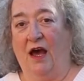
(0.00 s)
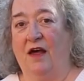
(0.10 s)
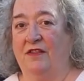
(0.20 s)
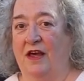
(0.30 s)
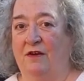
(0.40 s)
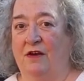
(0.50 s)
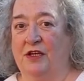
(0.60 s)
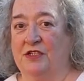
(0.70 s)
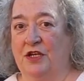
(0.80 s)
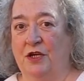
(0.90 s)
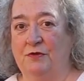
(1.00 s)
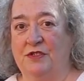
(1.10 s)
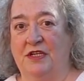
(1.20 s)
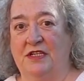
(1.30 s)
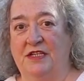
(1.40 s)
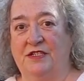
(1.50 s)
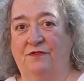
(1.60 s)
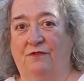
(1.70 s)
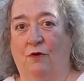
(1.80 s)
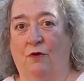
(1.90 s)
And their excuse that it's
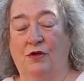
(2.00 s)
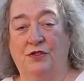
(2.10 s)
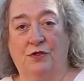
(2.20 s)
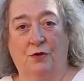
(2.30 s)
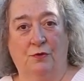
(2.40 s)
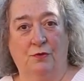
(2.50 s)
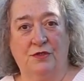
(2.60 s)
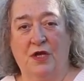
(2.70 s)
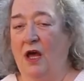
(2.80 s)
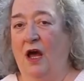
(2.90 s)
for schools,